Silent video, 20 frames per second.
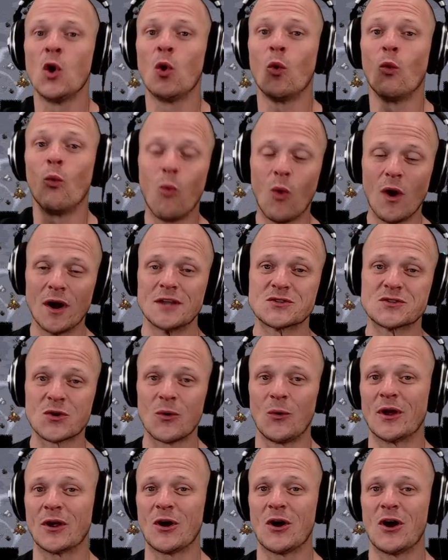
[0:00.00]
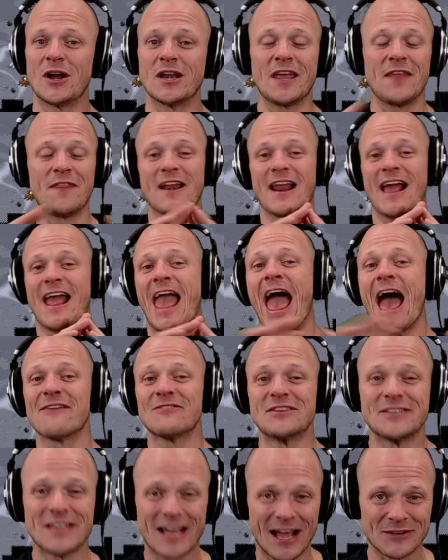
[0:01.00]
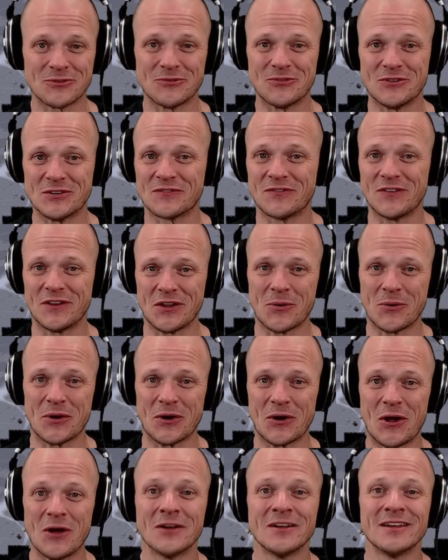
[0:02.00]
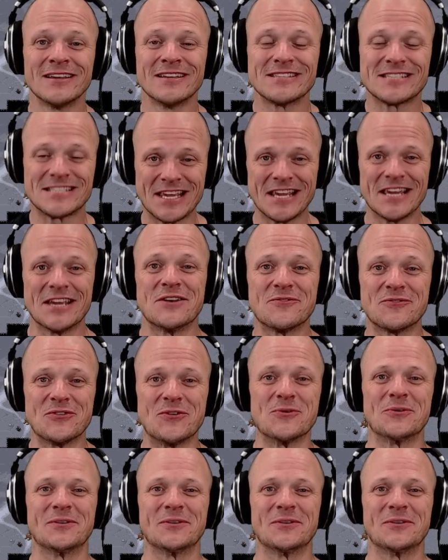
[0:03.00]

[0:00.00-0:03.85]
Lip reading: what is going on and that I haven't doctored this video at all. See you in a few.